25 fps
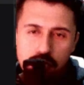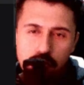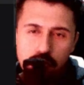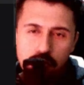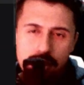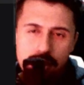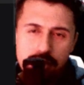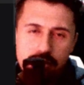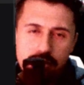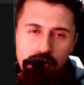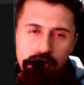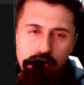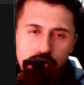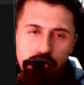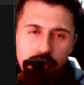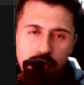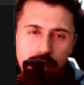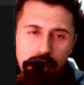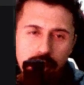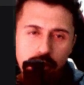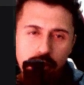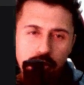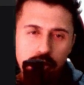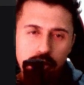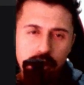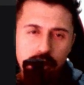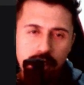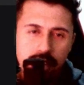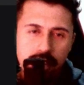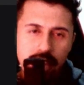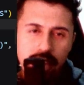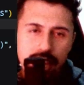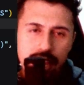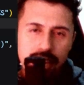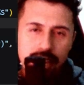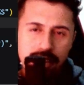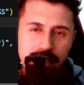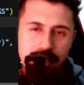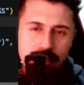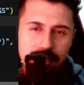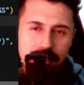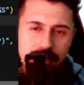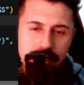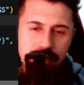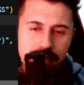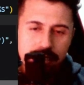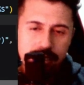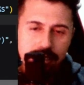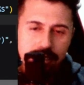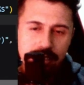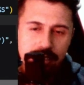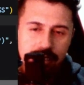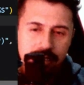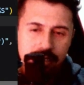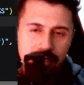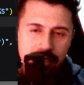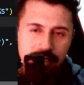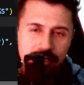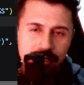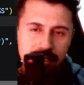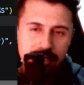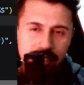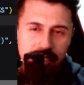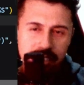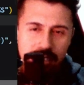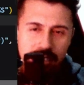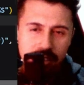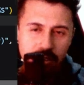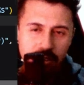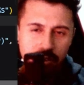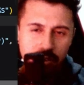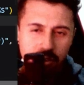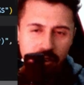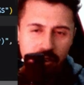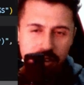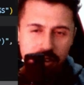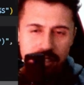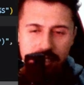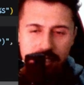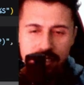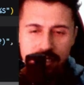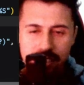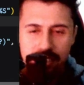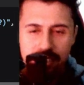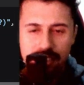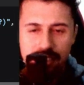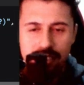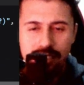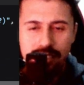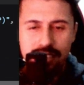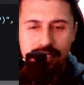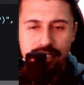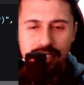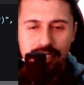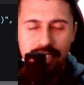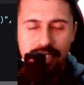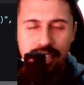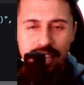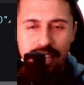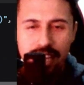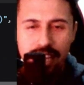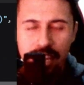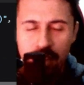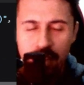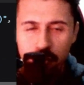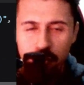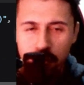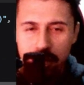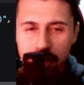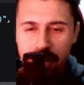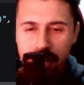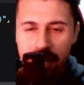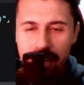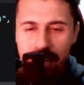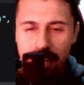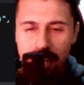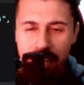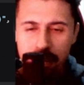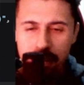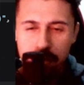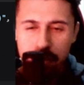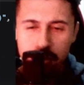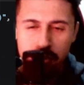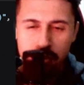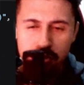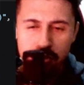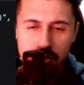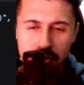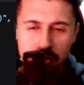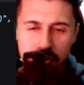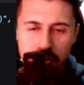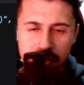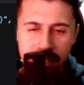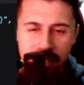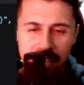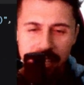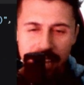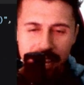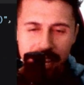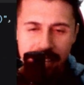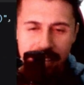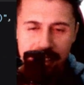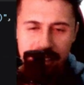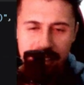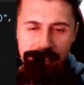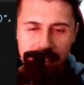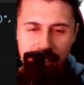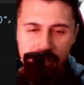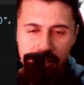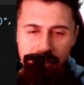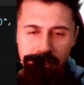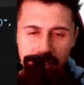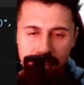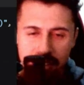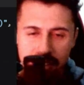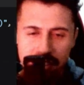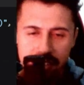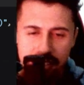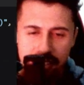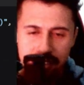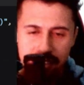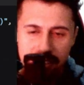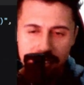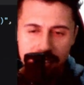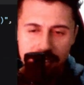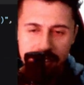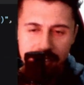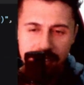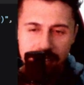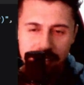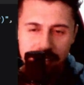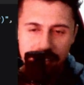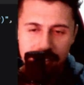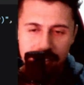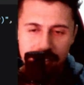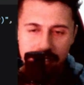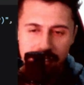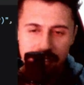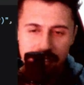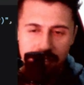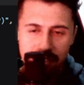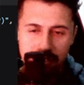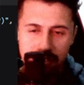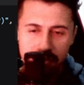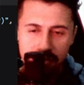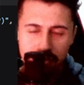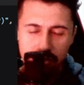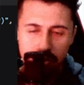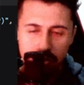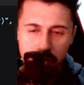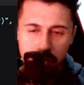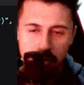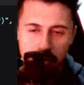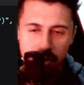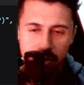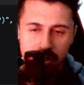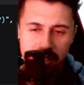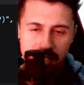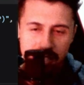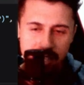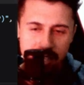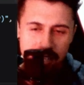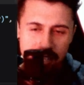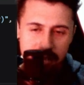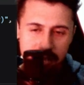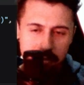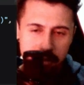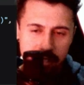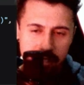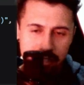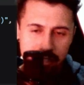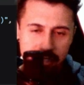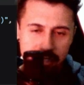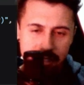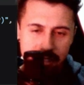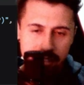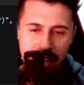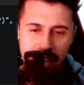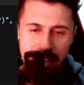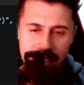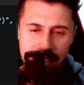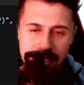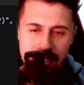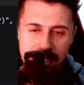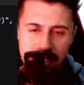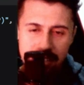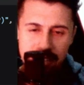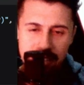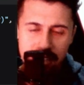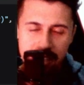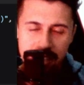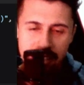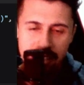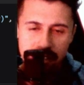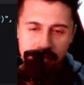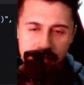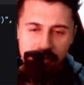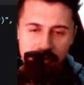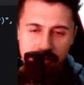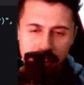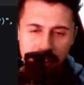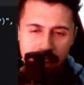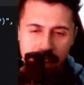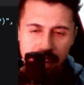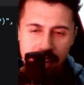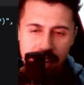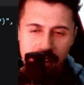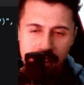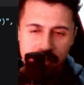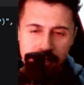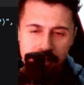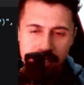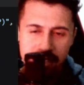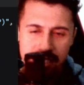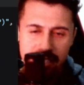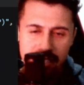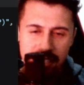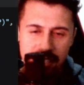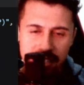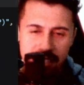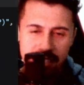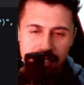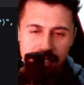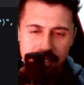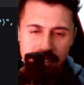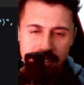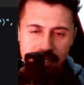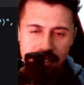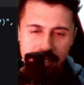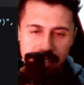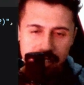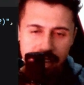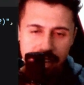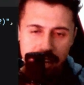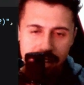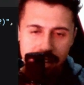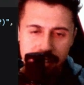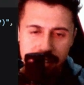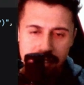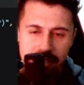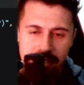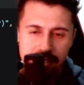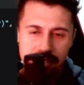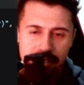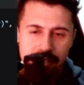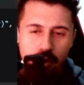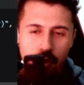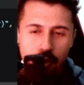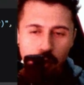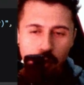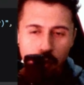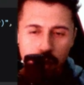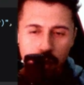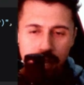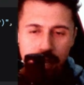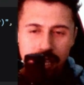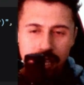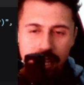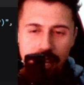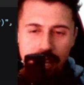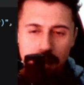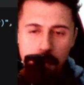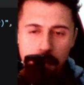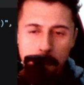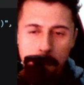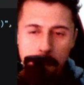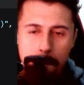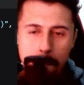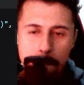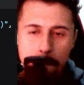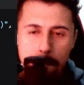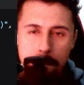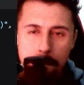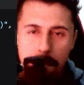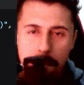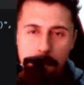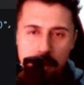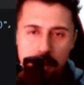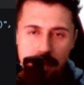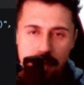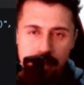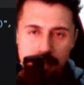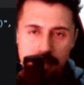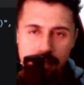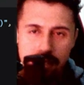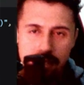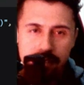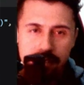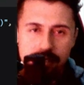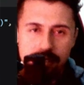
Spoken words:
Once we create the order and we are able to get the order from our database and see the value and see the status, we can pay